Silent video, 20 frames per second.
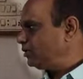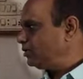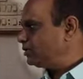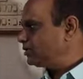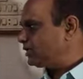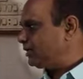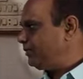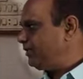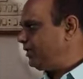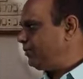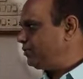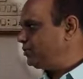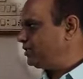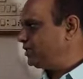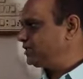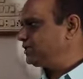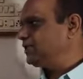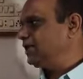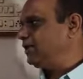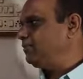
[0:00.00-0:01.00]

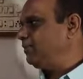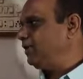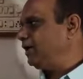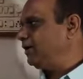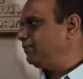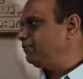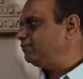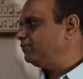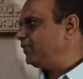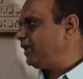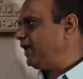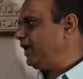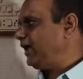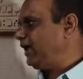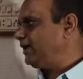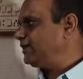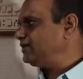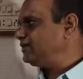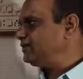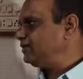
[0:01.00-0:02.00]
subdivision sigma
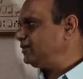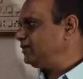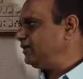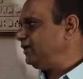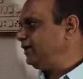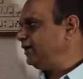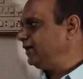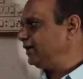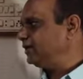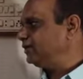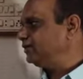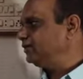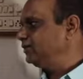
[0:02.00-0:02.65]
as here